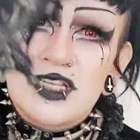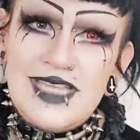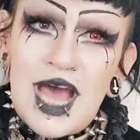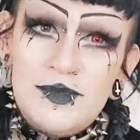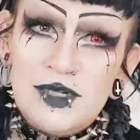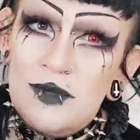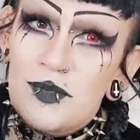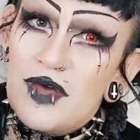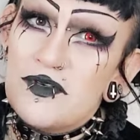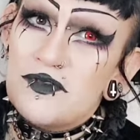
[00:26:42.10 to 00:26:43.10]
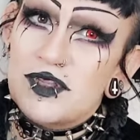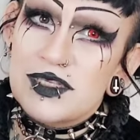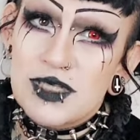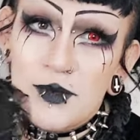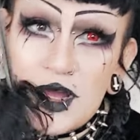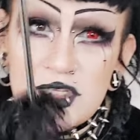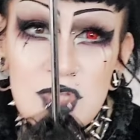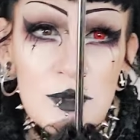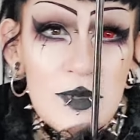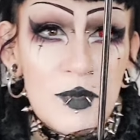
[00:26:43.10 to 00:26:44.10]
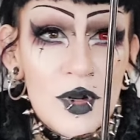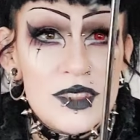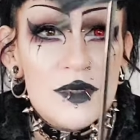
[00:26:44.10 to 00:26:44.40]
absolutely perfect for the summer. I just hope it blocks off